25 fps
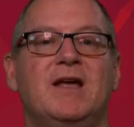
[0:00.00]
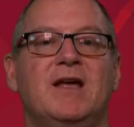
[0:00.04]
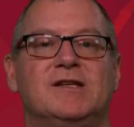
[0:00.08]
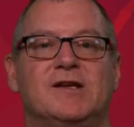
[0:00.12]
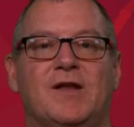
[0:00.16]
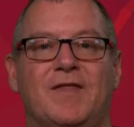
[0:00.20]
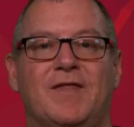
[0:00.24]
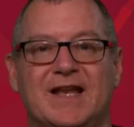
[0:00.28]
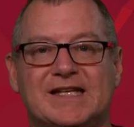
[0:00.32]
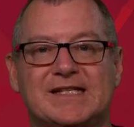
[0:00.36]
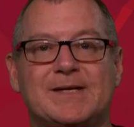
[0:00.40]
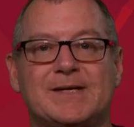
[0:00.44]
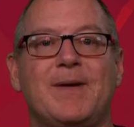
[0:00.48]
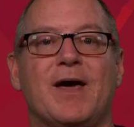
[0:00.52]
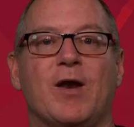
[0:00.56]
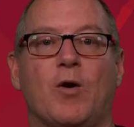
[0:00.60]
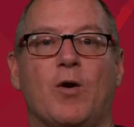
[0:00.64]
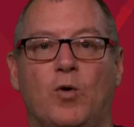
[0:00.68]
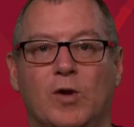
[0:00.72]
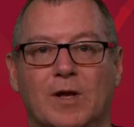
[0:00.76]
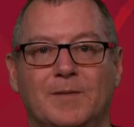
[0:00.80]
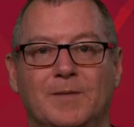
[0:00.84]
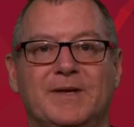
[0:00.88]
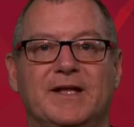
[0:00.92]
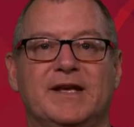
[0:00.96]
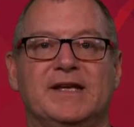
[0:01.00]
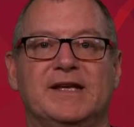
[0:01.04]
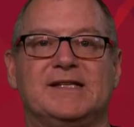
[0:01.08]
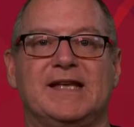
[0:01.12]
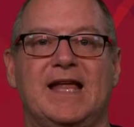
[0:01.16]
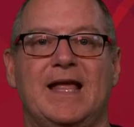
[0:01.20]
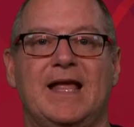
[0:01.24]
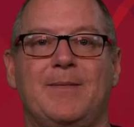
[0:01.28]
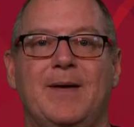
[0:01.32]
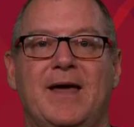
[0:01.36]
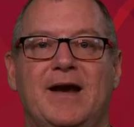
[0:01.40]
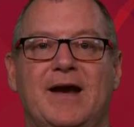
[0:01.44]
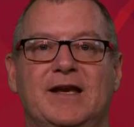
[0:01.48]
So that's about all I'm going to
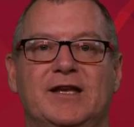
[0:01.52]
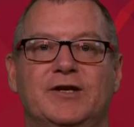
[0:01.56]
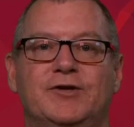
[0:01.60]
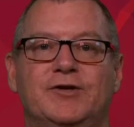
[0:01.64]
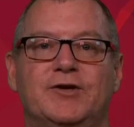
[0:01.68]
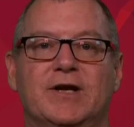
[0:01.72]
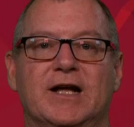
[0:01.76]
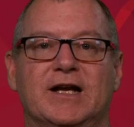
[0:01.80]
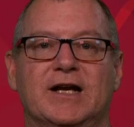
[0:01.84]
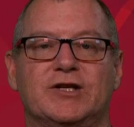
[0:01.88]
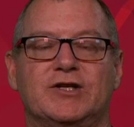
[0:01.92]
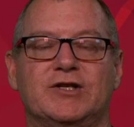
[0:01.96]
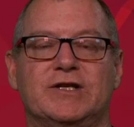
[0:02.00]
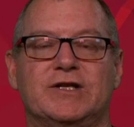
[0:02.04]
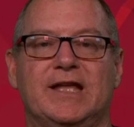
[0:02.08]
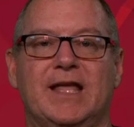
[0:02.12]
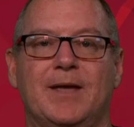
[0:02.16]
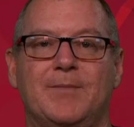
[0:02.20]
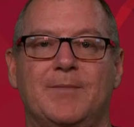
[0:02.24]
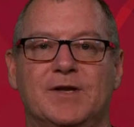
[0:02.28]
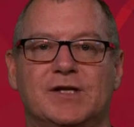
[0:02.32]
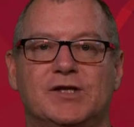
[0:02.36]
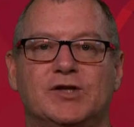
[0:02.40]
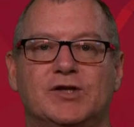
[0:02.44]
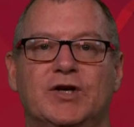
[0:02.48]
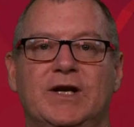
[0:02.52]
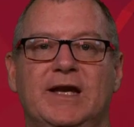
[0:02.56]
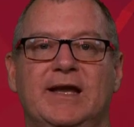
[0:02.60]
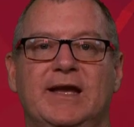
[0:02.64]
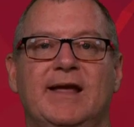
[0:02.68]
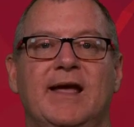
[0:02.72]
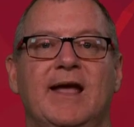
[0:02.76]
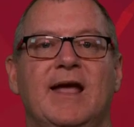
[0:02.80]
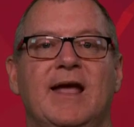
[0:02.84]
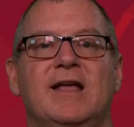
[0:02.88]
say about an introduction to chemistry.